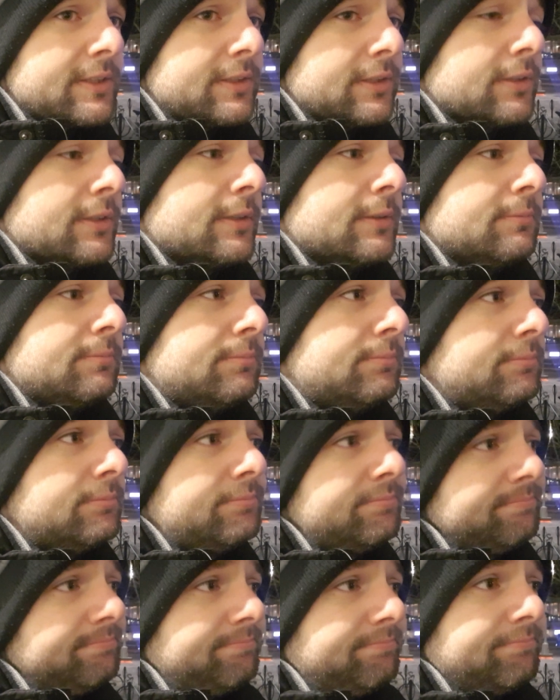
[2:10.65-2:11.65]
You're
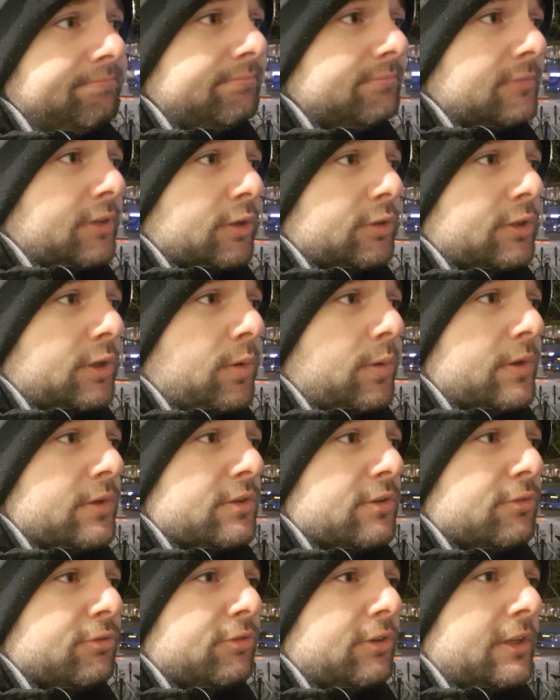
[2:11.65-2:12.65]
not going
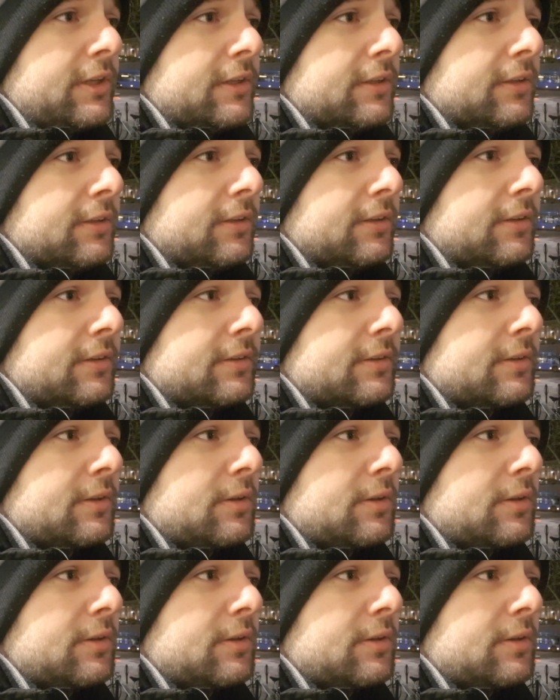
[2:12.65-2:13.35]
to feel uh,